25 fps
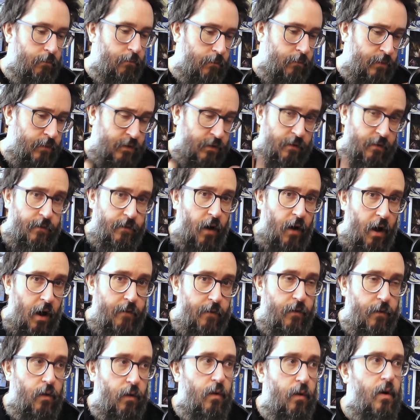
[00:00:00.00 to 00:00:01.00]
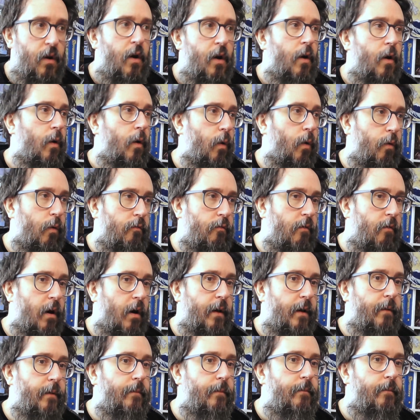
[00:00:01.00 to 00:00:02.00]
survival or run